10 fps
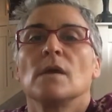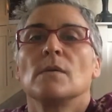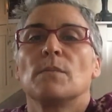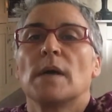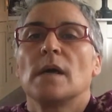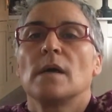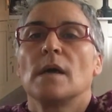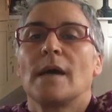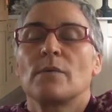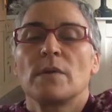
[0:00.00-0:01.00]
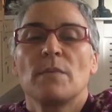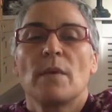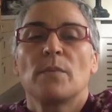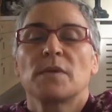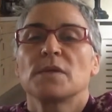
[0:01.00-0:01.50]
But I
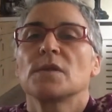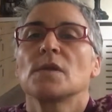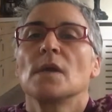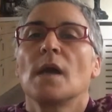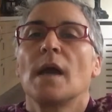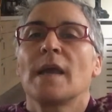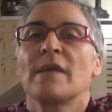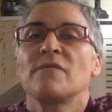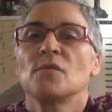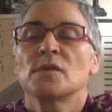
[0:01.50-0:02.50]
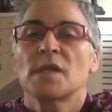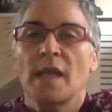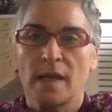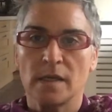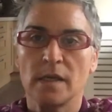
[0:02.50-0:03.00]
remembered I have used a
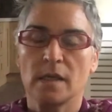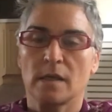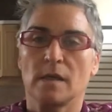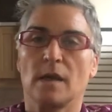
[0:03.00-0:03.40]
technique